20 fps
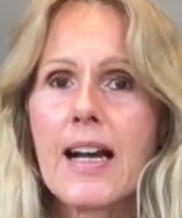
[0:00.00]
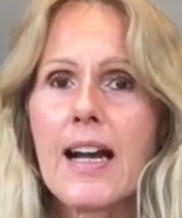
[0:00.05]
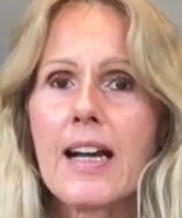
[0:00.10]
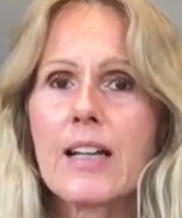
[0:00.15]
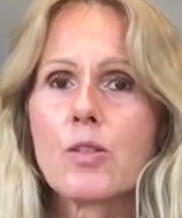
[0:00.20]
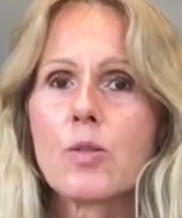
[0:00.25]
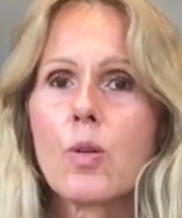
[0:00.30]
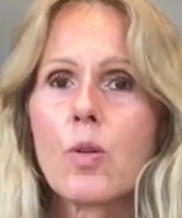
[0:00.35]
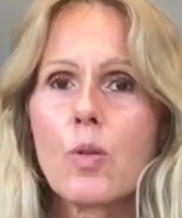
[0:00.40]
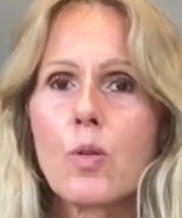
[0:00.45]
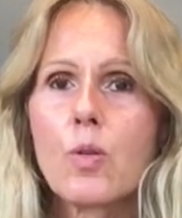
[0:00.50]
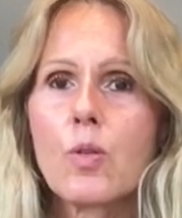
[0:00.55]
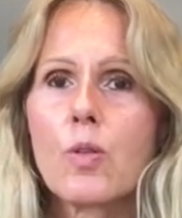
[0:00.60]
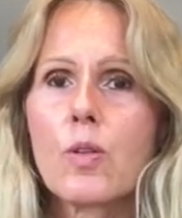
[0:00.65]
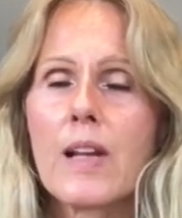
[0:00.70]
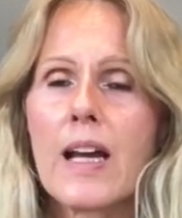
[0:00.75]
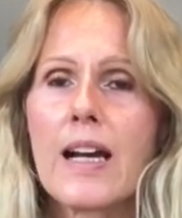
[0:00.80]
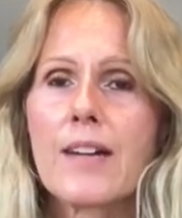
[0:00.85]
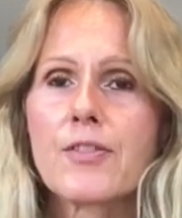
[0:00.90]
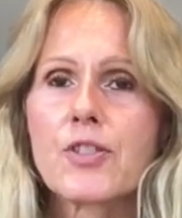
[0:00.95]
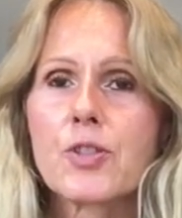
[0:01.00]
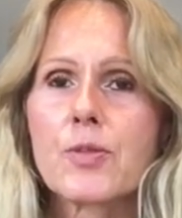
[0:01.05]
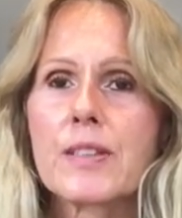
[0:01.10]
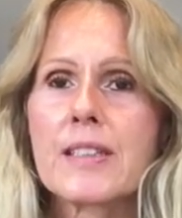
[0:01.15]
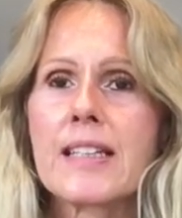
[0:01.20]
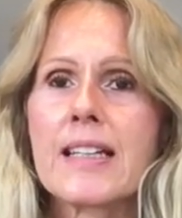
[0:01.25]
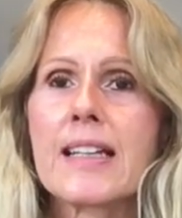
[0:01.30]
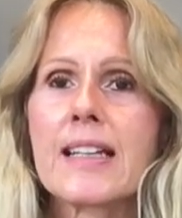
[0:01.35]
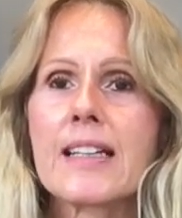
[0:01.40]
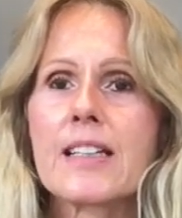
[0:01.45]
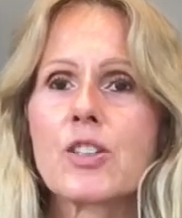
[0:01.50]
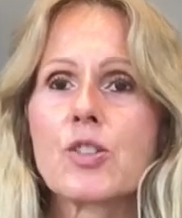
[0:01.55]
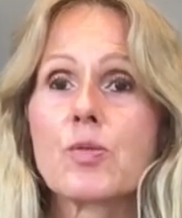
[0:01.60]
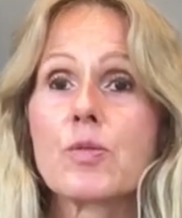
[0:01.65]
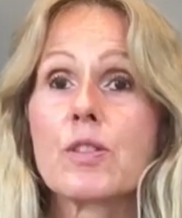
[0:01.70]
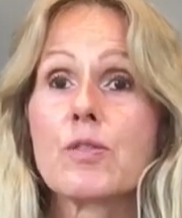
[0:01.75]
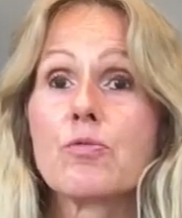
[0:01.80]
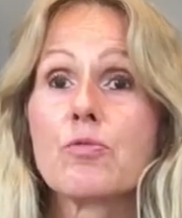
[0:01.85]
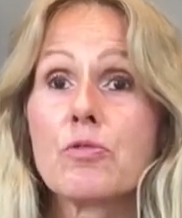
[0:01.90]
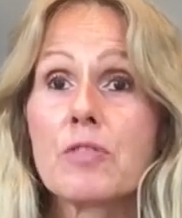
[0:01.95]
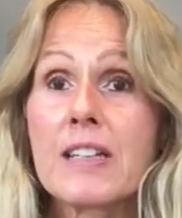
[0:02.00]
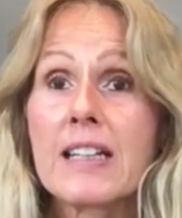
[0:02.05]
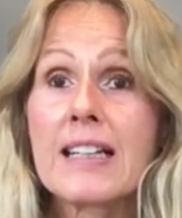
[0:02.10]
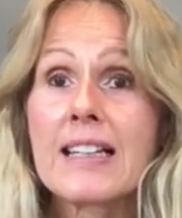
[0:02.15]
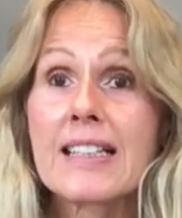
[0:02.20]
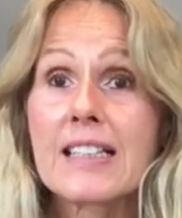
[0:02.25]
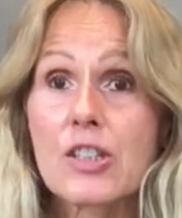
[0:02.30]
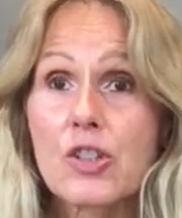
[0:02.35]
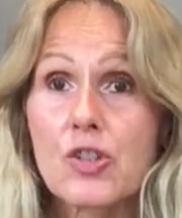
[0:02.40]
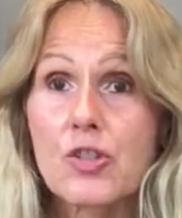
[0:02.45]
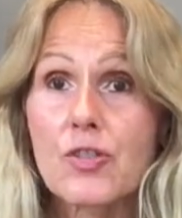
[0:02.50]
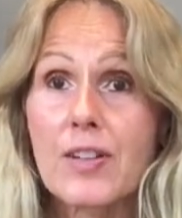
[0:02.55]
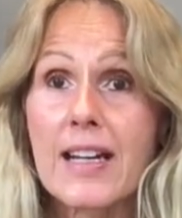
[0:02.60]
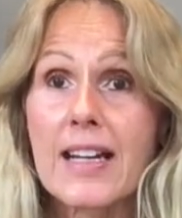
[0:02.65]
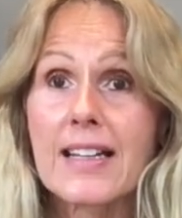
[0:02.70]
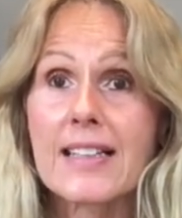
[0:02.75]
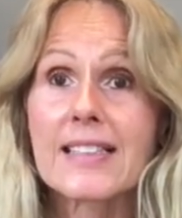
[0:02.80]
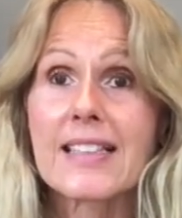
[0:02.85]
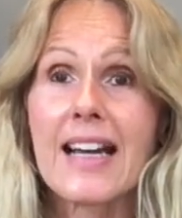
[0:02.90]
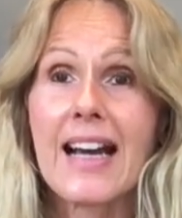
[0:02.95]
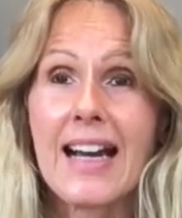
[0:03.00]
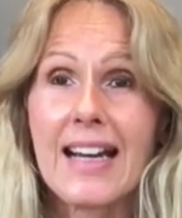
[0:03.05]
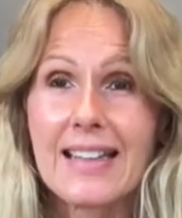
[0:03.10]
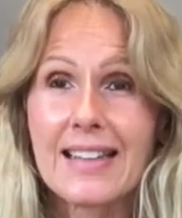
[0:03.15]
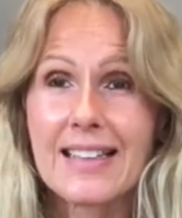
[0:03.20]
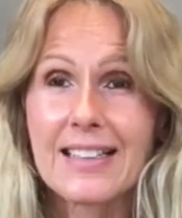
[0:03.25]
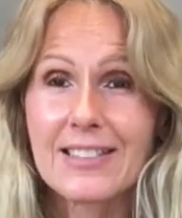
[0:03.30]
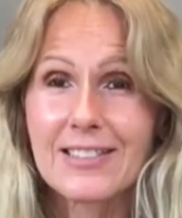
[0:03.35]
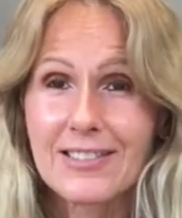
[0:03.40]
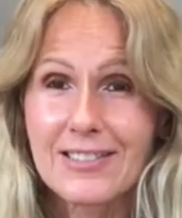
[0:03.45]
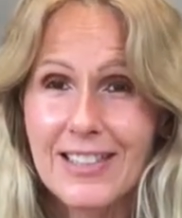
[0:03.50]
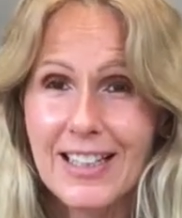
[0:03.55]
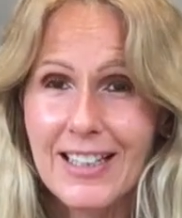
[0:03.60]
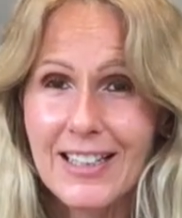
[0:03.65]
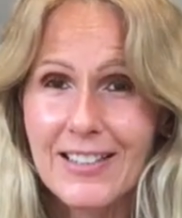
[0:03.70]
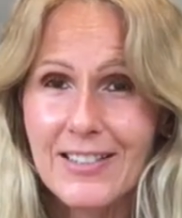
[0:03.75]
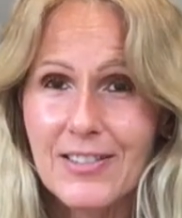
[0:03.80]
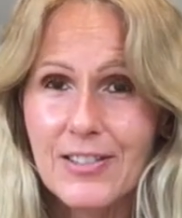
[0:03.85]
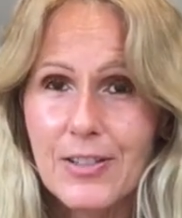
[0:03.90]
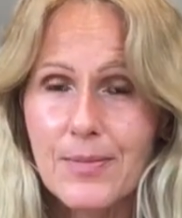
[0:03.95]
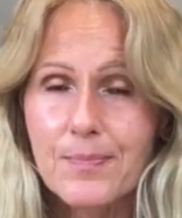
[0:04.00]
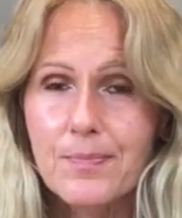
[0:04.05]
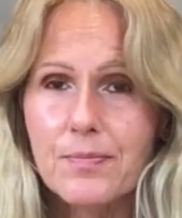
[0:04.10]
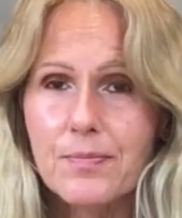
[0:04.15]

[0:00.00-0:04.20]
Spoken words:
and all have to adhere to a really strict ethical code.